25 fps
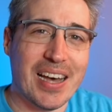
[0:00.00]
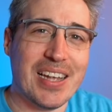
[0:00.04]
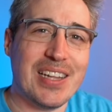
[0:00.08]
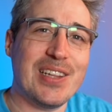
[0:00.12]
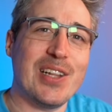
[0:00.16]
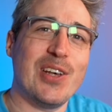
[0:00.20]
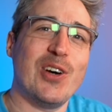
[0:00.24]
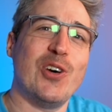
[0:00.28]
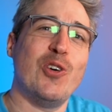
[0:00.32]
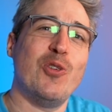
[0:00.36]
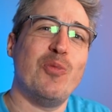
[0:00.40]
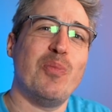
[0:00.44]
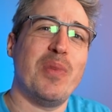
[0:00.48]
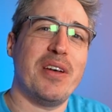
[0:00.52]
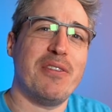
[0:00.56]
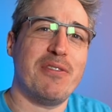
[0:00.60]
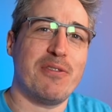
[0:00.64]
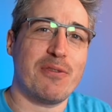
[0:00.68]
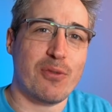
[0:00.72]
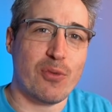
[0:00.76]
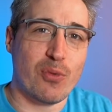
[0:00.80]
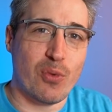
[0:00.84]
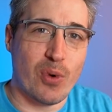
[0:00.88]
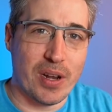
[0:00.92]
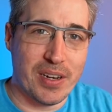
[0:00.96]
Hello, my
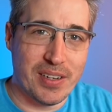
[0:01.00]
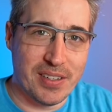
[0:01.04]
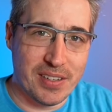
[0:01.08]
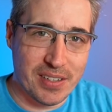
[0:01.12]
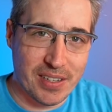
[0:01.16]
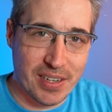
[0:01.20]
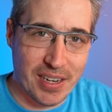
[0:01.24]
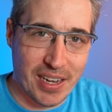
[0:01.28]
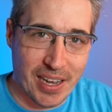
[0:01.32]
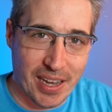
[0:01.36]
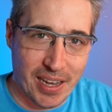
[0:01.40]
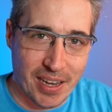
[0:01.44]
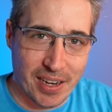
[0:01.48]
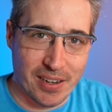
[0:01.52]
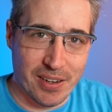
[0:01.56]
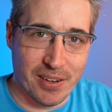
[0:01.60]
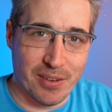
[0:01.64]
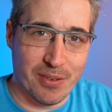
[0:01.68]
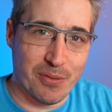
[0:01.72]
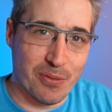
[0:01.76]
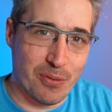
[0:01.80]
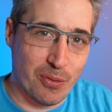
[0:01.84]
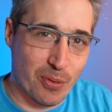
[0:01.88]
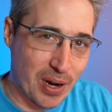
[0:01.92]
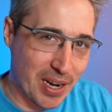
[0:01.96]
front end
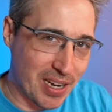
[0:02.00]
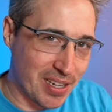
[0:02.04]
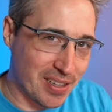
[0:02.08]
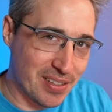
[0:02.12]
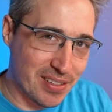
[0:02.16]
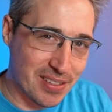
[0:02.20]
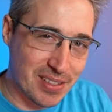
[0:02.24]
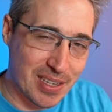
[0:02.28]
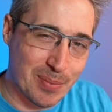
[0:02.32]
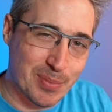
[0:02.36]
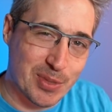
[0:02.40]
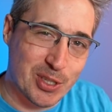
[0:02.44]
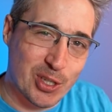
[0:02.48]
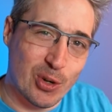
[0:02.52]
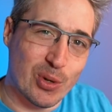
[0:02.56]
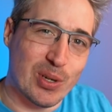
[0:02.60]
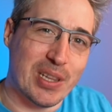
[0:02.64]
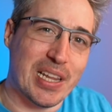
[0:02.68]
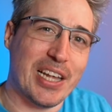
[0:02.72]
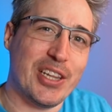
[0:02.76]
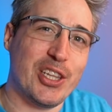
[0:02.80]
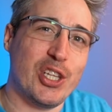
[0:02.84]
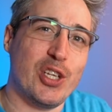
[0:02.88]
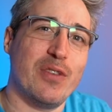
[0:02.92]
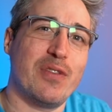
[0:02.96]
friends. I'm so
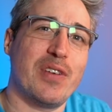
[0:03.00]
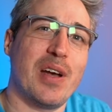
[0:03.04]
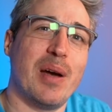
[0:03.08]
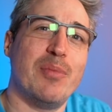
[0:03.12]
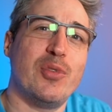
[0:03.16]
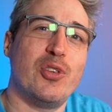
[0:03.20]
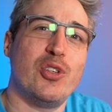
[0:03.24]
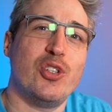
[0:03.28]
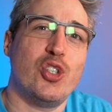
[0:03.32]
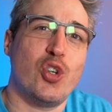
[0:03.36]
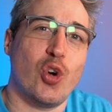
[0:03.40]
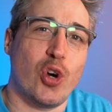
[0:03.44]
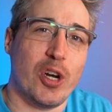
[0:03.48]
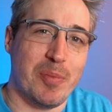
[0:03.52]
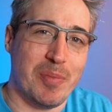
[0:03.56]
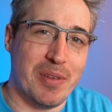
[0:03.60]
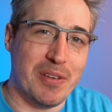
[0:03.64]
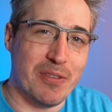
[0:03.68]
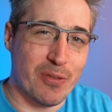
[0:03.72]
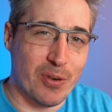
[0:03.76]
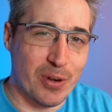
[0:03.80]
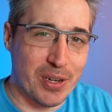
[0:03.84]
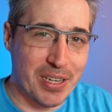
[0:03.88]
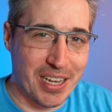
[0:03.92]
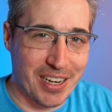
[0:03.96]
glad that you've come to join me
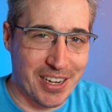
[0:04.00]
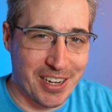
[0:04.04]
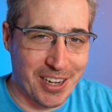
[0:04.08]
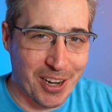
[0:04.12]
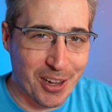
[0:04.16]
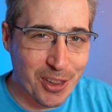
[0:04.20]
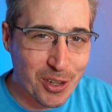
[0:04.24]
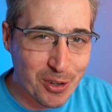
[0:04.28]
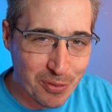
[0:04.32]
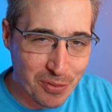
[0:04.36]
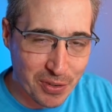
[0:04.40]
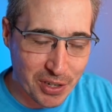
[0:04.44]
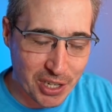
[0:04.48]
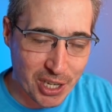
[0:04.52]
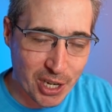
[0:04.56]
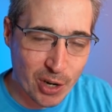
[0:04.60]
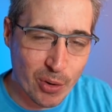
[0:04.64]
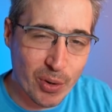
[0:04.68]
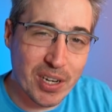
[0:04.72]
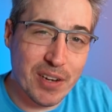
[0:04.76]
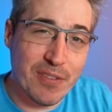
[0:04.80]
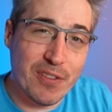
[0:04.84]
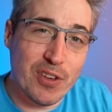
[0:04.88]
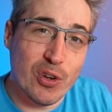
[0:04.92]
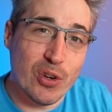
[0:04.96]
for yet another video.
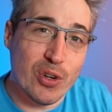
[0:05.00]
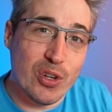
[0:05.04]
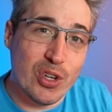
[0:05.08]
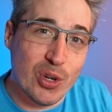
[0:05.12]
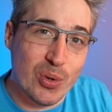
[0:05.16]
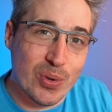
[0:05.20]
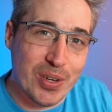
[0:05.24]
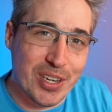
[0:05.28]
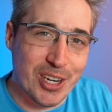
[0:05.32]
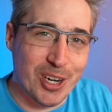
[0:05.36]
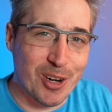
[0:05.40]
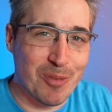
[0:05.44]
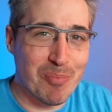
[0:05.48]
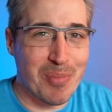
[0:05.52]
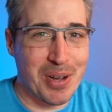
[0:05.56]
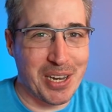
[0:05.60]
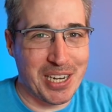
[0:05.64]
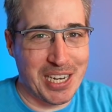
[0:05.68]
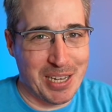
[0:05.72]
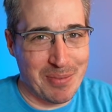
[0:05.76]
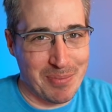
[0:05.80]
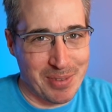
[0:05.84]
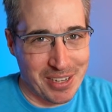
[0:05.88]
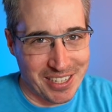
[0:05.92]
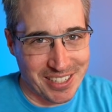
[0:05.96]
And if you're new here, my
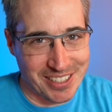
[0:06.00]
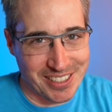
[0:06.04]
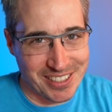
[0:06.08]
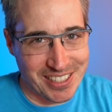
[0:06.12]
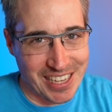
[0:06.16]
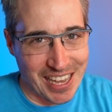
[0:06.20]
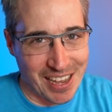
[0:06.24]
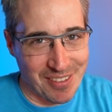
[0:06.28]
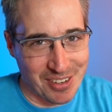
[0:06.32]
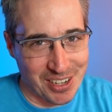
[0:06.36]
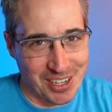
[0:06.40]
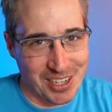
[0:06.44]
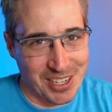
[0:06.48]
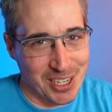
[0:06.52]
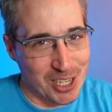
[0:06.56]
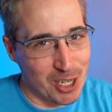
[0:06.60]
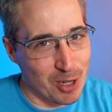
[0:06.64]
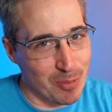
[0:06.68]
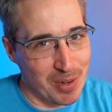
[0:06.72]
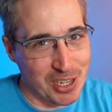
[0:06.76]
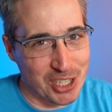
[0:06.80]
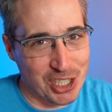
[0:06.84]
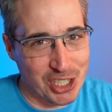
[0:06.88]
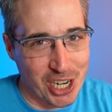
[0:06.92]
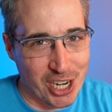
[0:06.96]
name is Kevin, and here
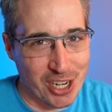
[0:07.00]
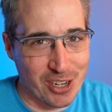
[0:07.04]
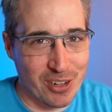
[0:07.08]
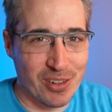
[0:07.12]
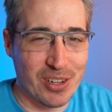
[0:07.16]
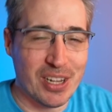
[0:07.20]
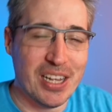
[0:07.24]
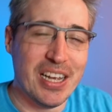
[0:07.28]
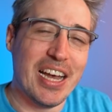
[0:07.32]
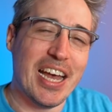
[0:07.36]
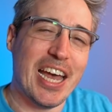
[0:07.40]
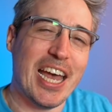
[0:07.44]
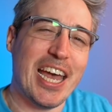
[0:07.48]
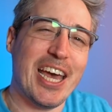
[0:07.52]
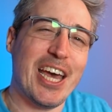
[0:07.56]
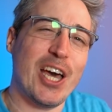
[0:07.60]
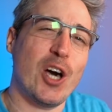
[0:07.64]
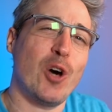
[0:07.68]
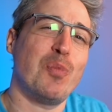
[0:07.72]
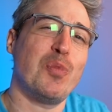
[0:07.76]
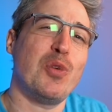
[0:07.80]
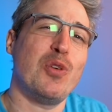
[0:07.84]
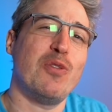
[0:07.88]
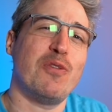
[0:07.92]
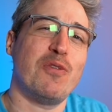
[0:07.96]
at my channel, I
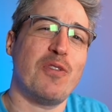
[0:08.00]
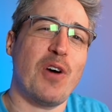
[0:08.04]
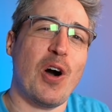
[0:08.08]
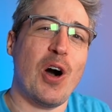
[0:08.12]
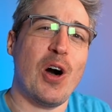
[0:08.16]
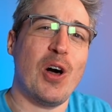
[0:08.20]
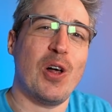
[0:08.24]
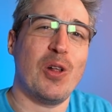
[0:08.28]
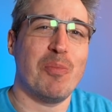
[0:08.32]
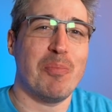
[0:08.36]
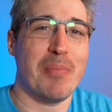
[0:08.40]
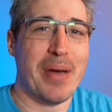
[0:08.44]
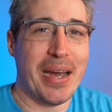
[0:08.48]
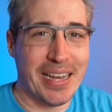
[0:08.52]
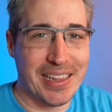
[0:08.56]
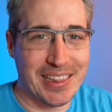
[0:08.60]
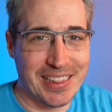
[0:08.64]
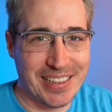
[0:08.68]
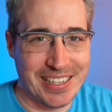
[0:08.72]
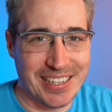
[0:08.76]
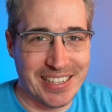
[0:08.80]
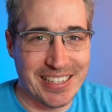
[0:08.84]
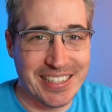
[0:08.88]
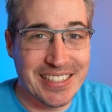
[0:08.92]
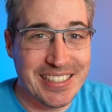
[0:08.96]
help you fall
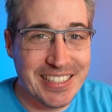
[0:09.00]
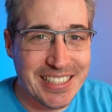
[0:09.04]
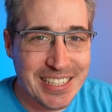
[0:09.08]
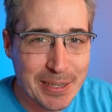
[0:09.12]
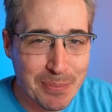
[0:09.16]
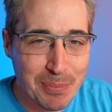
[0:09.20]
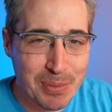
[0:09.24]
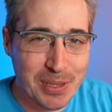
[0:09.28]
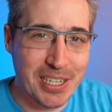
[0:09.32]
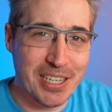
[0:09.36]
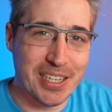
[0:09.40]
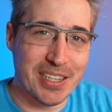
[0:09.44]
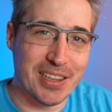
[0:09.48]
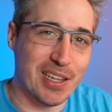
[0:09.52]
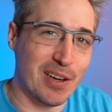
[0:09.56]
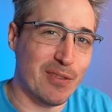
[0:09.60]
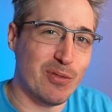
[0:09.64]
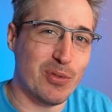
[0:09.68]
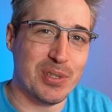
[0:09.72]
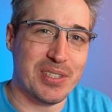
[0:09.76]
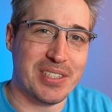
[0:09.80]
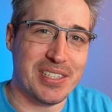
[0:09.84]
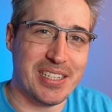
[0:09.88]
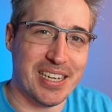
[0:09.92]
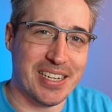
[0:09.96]
madly, deeply in love
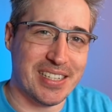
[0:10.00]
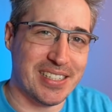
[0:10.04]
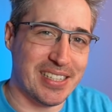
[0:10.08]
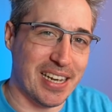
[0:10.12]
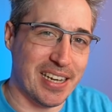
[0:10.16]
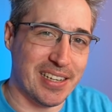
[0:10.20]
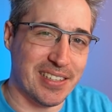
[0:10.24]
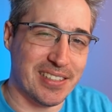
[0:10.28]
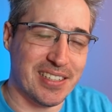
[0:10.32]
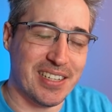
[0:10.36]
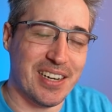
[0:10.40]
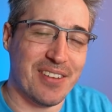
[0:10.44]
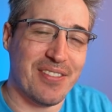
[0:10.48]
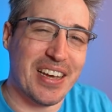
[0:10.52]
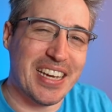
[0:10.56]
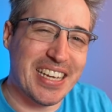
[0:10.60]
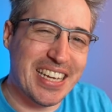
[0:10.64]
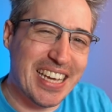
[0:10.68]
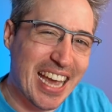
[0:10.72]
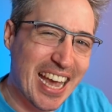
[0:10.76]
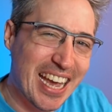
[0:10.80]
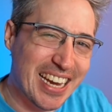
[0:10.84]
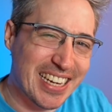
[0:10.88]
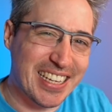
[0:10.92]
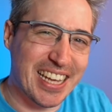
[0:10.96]
with C S S. And if I
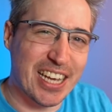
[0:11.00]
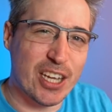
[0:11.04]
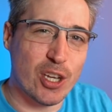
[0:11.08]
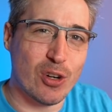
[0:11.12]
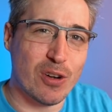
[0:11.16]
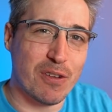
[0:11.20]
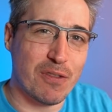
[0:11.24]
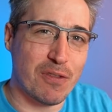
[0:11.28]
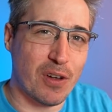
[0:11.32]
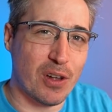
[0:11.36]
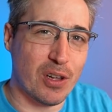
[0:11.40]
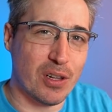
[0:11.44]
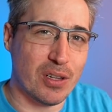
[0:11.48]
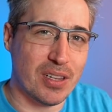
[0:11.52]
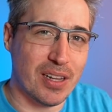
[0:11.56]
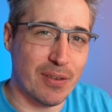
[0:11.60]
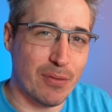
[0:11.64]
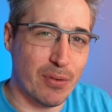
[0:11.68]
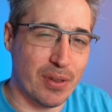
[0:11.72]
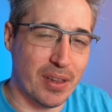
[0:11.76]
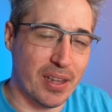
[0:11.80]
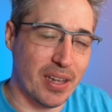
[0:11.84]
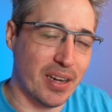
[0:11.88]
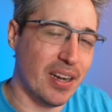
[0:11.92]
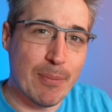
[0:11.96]
can't get you to fall in love
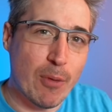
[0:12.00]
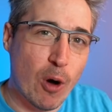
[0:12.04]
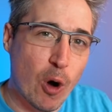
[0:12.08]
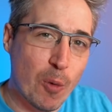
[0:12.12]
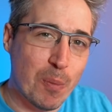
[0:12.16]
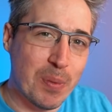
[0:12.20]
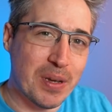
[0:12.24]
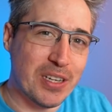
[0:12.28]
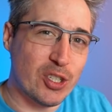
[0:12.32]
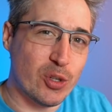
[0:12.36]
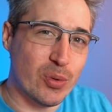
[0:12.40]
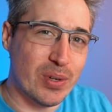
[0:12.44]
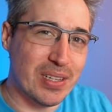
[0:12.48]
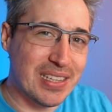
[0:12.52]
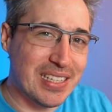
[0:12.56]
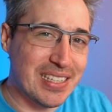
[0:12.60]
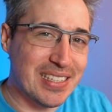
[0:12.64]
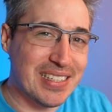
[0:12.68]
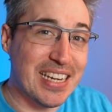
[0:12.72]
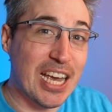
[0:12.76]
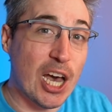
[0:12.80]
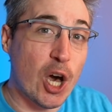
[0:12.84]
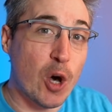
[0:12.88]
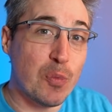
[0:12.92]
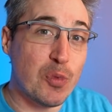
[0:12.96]
with it, I'm hoping to at
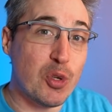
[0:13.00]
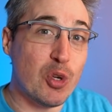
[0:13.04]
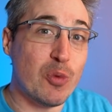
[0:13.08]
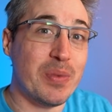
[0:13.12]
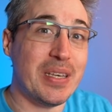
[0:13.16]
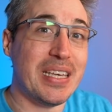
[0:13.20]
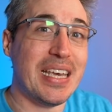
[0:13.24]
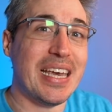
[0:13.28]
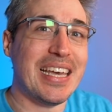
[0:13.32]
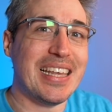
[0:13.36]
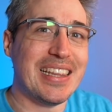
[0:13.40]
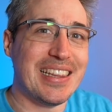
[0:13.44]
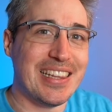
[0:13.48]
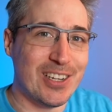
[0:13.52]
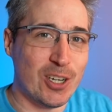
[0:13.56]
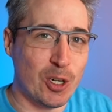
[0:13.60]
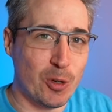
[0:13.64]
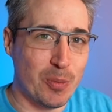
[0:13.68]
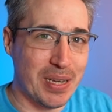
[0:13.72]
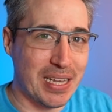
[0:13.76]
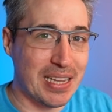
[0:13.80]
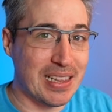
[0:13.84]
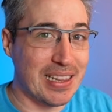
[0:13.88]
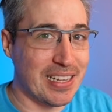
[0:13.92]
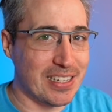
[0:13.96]
least help you be a little
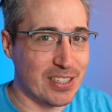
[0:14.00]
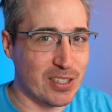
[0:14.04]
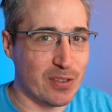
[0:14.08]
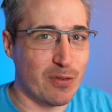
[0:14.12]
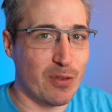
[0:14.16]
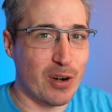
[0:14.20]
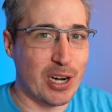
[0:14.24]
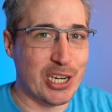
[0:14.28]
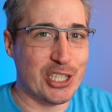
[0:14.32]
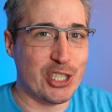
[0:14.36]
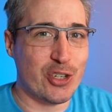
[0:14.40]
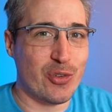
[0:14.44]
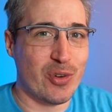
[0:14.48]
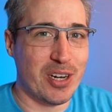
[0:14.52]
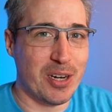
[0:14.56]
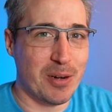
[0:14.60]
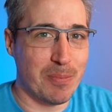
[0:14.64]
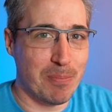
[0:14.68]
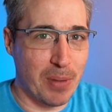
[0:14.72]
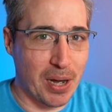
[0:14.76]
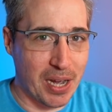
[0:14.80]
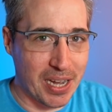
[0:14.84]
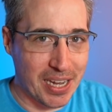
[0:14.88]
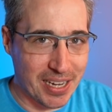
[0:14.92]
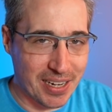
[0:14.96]
bit less
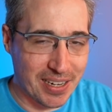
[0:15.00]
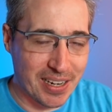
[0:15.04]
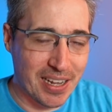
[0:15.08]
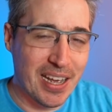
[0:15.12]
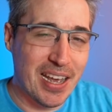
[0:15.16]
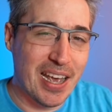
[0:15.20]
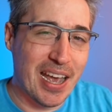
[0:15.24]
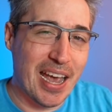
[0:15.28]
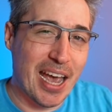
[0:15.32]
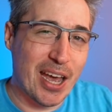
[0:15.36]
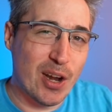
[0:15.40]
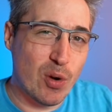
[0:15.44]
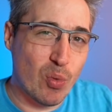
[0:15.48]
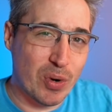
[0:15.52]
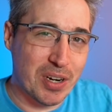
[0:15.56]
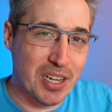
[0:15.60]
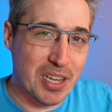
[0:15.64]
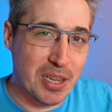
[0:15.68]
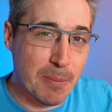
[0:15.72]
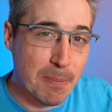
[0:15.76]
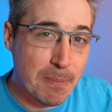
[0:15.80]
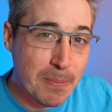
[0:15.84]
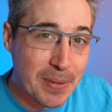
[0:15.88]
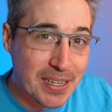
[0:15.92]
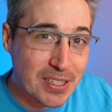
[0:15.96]
frustrated by it. And one of
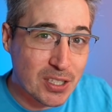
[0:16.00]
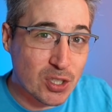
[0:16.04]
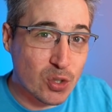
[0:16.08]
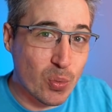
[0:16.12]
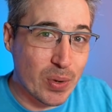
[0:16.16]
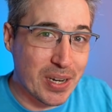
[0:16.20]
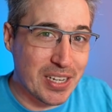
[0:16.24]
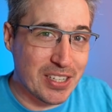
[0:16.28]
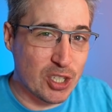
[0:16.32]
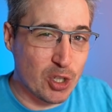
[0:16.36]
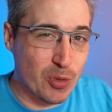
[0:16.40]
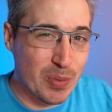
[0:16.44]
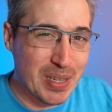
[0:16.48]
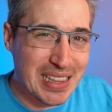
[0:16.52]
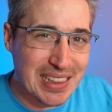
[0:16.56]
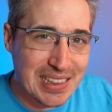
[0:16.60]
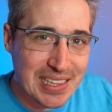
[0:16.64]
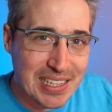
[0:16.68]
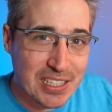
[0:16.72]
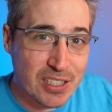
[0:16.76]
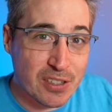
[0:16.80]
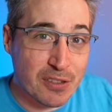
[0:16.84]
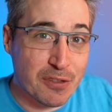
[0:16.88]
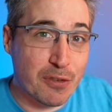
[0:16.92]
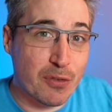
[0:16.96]
the best ways to be
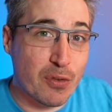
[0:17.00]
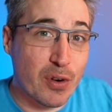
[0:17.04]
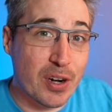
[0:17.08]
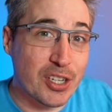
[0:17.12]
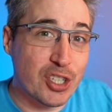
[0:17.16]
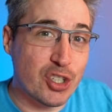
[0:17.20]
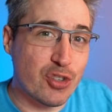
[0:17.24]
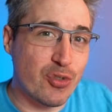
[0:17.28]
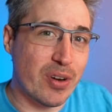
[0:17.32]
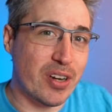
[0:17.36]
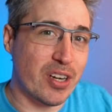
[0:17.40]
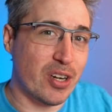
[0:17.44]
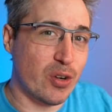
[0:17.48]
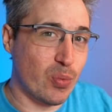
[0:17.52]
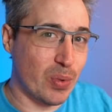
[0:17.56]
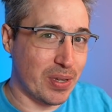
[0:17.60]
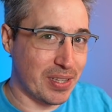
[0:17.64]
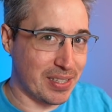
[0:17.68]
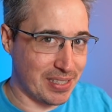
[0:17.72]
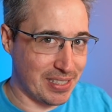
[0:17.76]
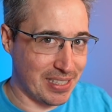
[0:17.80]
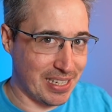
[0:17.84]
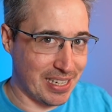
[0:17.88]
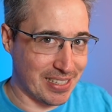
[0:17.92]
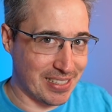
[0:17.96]
less frustrated
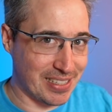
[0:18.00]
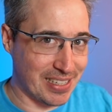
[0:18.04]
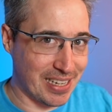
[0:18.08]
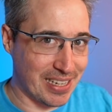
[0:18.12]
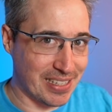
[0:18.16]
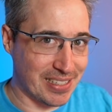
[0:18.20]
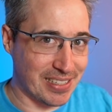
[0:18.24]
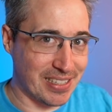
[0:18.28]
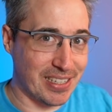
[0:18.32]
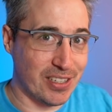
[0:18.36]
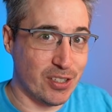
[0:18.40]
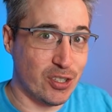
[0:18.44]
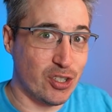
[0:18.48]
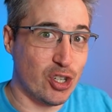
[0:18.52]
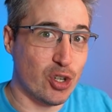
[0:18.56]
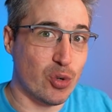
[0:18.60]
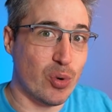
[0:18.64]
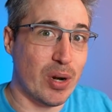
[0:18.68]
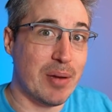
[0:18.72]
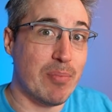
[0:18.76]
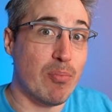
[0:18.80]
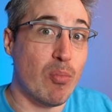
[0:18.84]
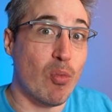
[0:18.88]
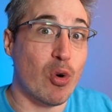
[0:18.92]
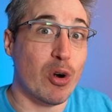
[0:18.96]
with C S S is to
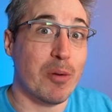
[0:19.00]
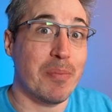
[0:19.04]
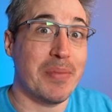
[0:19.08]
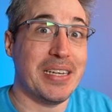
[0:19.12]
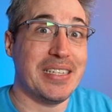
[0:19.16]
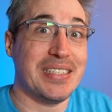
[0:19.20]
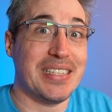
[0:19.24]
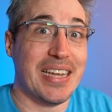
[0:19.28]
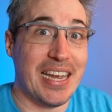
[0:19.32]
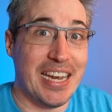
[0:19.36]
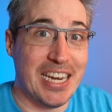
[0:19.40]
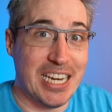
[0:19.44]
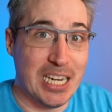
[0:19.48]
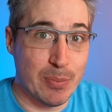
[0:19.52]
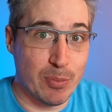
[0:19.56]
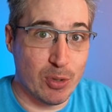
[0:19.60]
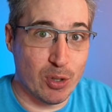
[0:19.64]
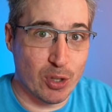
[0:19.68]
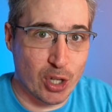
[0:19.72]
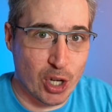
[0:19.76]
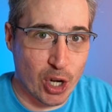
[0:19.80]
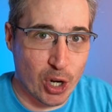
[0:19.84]
write more maintainable